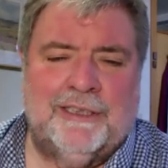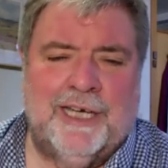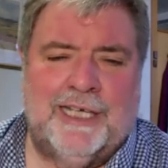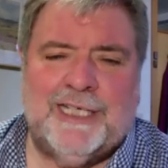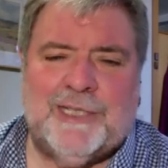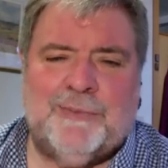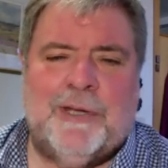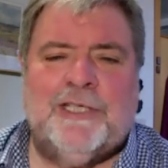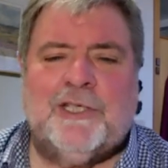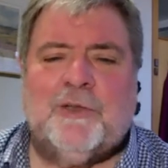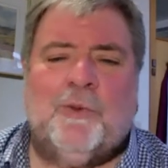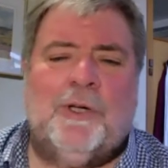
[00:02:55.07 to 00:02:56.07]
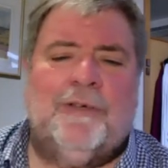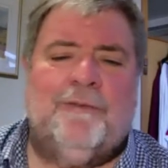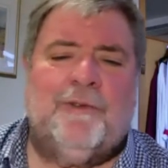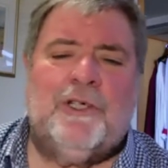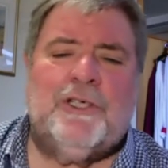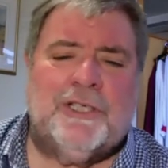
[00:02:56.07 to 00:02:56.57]
And he spends 12
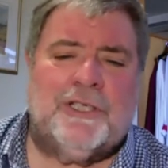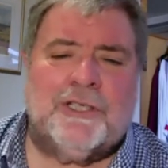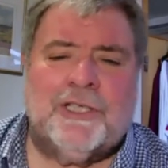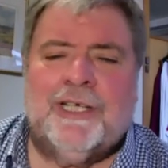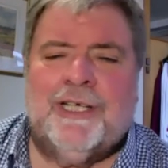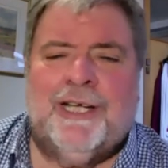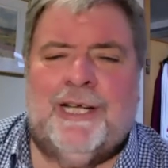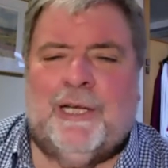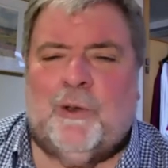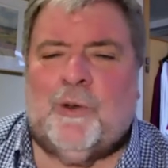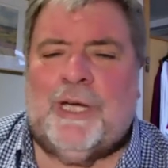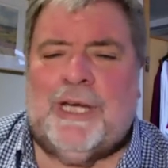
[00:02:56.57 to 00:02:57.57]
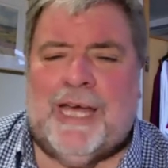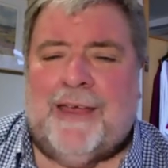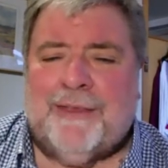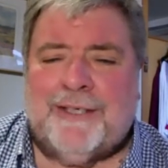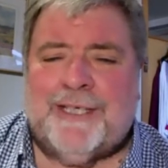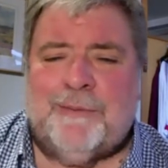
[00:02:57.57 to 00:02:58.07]
verses looking
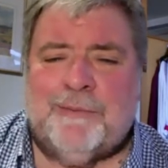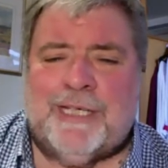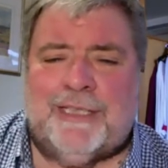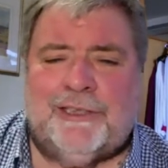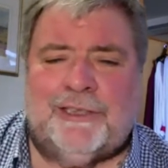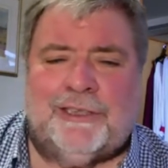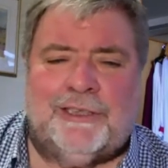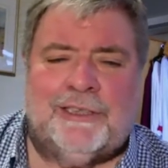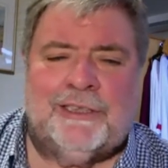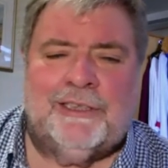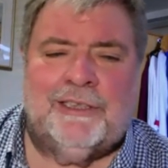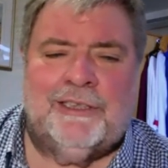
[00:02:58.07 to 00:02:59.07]
at the temptations,